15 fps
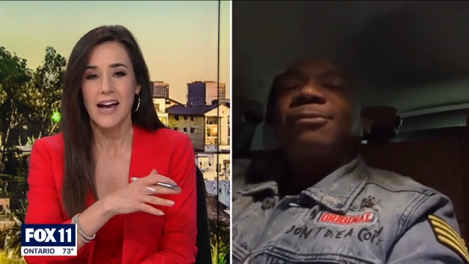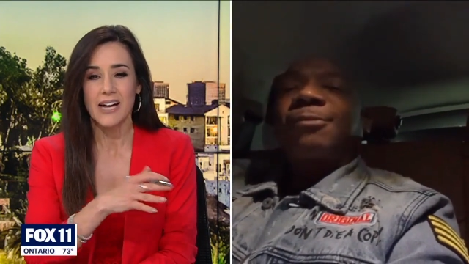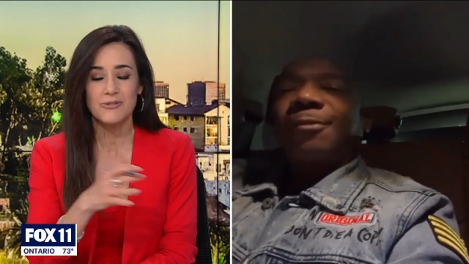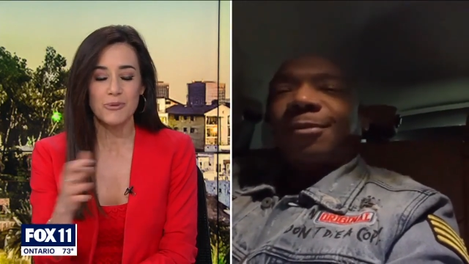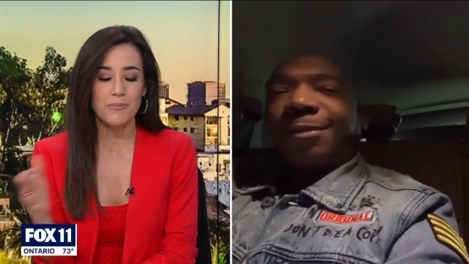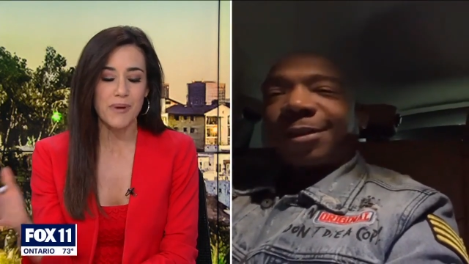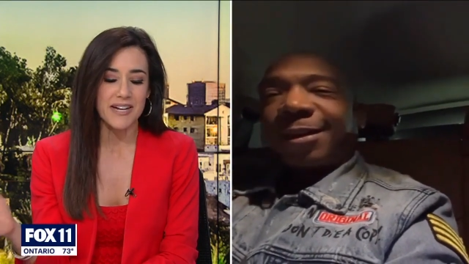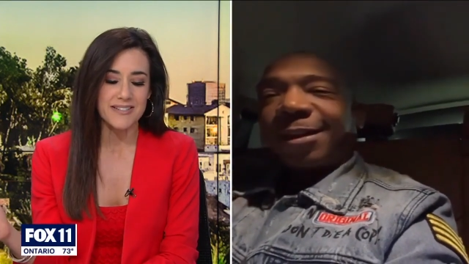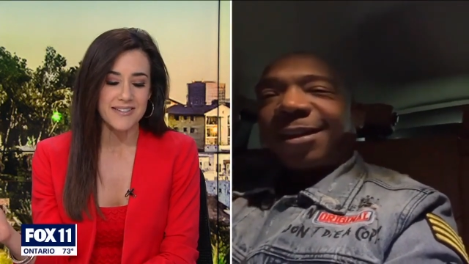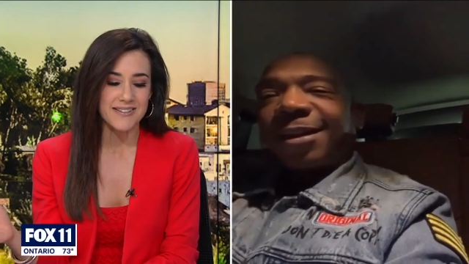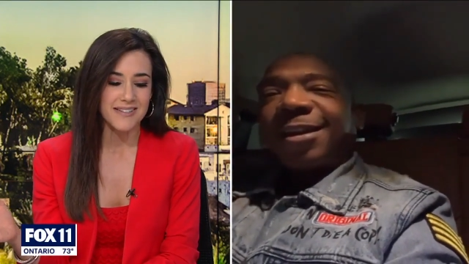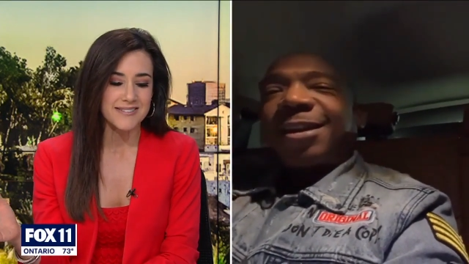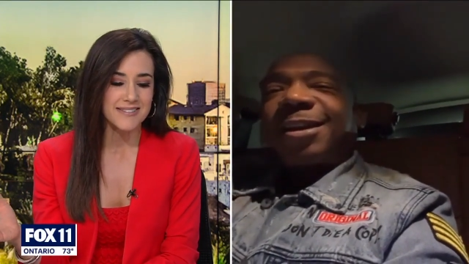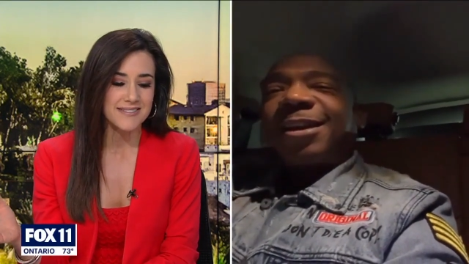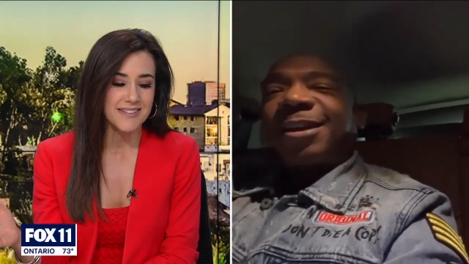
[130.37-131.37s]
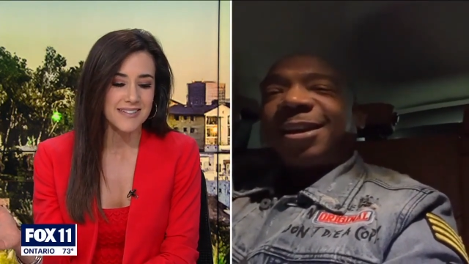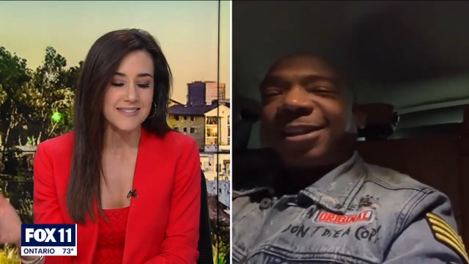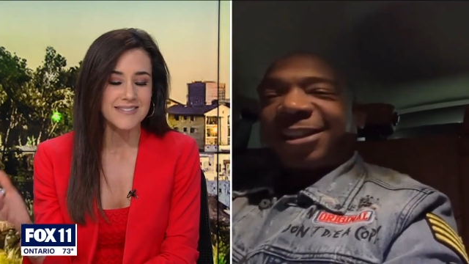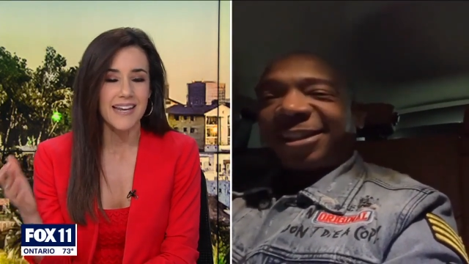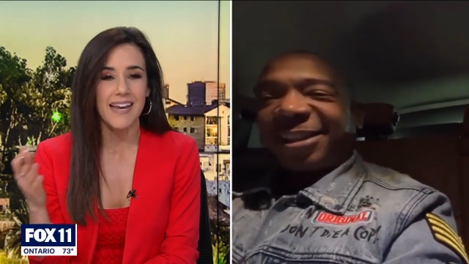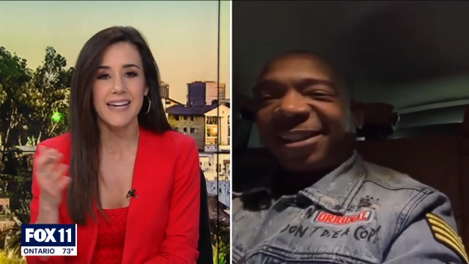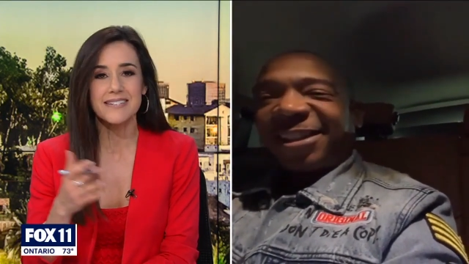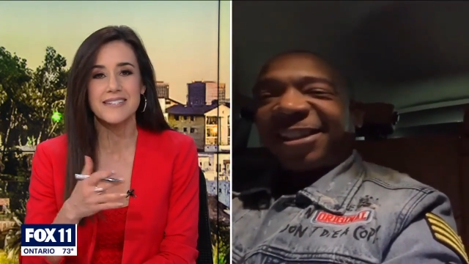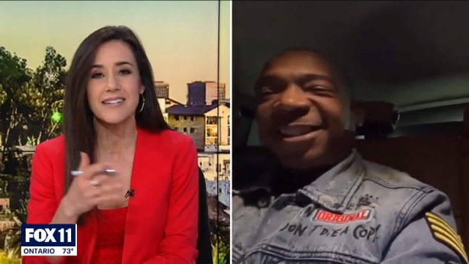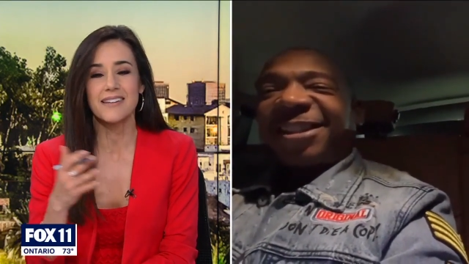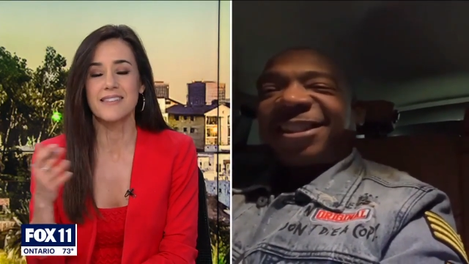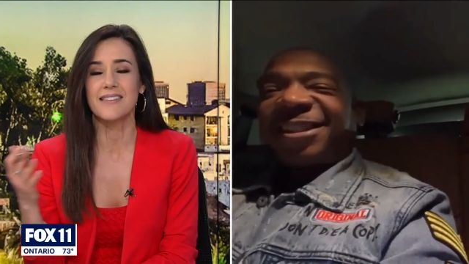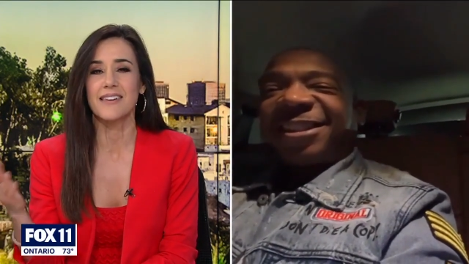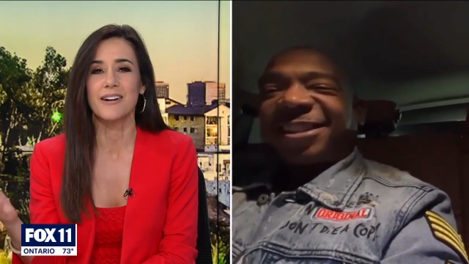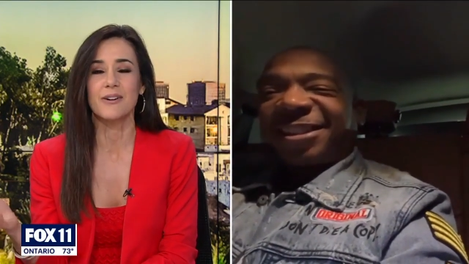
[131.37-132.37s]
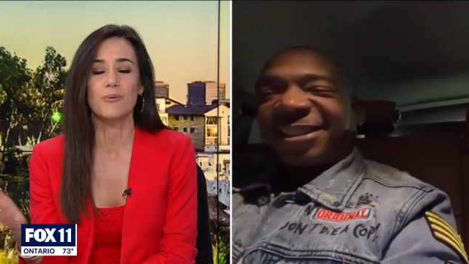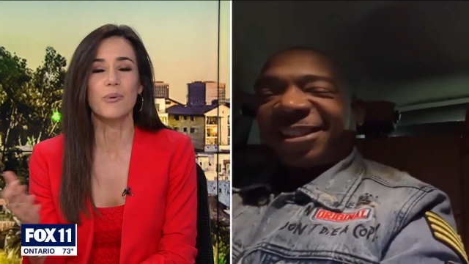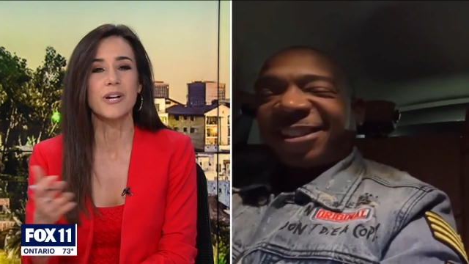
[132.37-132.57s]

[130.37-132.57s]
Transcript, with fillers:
Speaker 1: As we mentioned, this is in its 18th year.